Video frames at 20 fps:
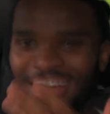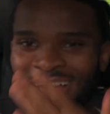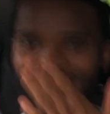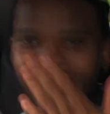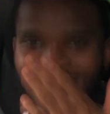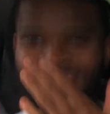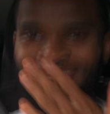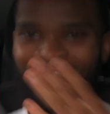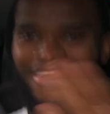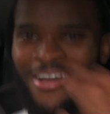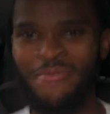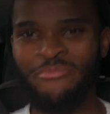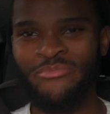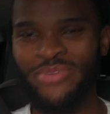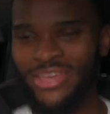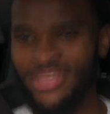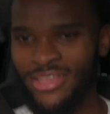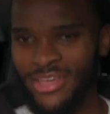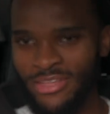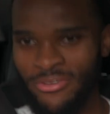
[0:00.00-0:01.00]
Sorry, I'm
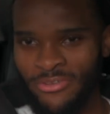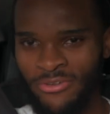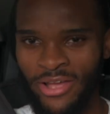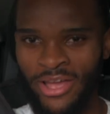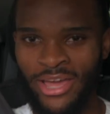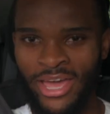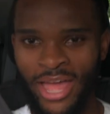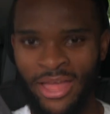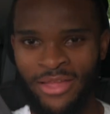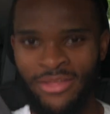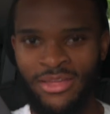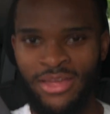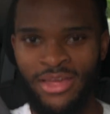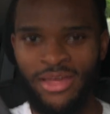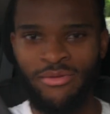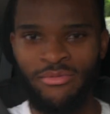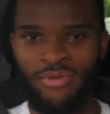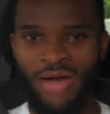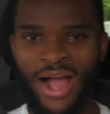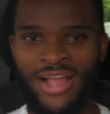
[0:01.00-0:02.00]
being ignorant again,
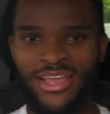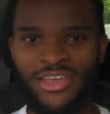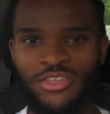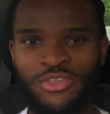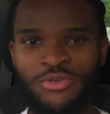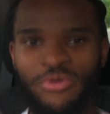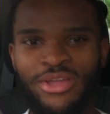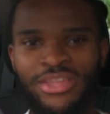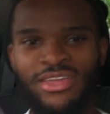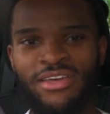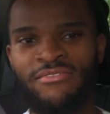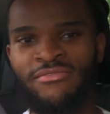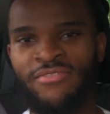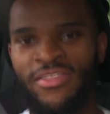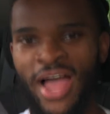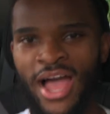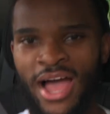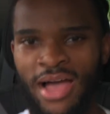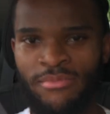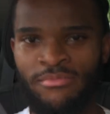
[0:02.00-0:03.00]
but I didn't do any of
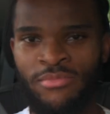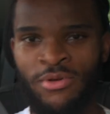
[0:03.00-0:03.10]
that